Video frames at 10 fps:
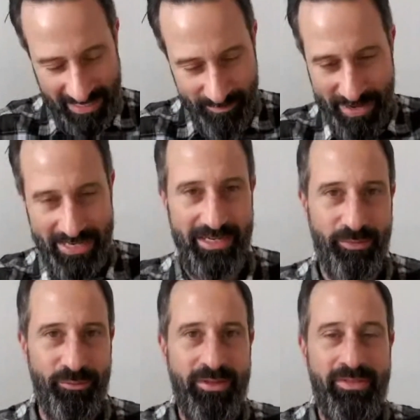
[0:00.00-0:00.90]
of battling
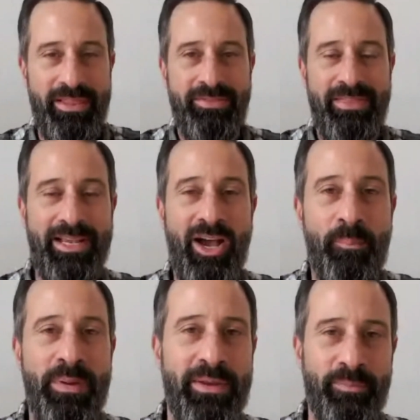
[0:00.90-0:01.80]
through, then they
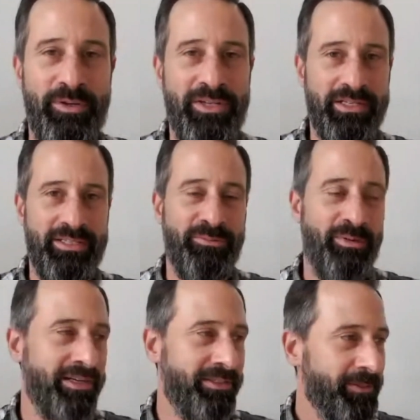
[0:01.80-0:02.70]
can't be being productive.
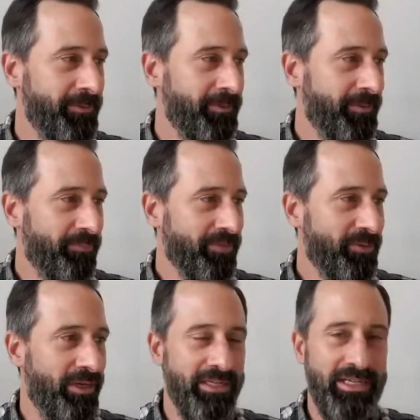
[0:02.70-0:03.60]
When
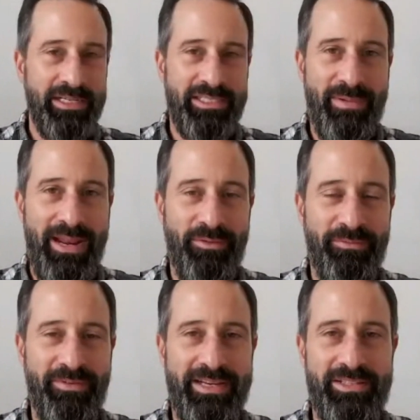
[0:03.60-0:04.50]
a smart
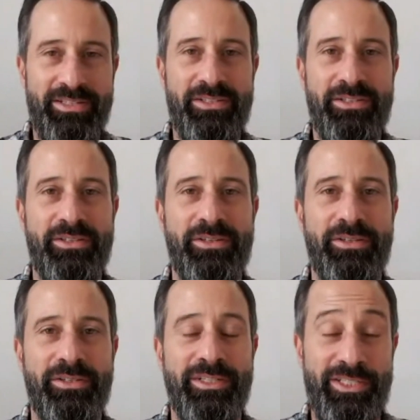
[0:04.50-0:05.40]
face,
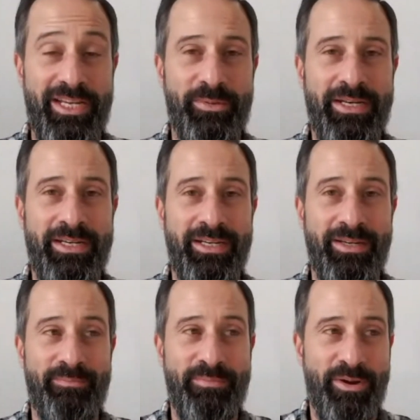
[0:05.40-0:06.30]
a genuine
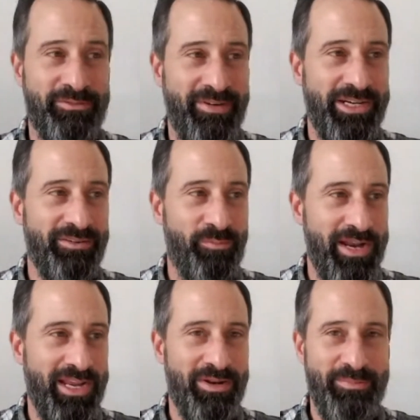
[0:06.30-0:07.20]
motivation of
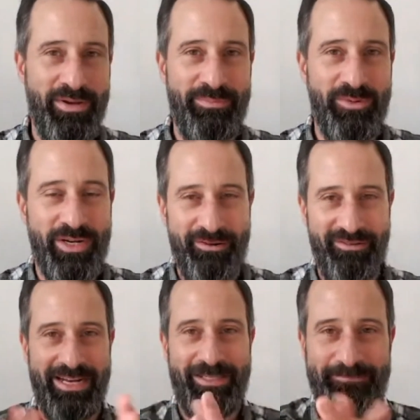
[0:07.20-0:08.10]
waking up on a Monday morning going,
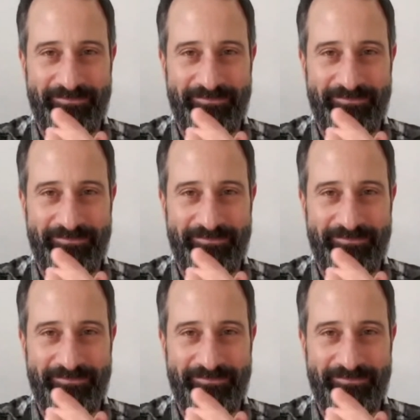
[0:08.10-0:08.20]
right,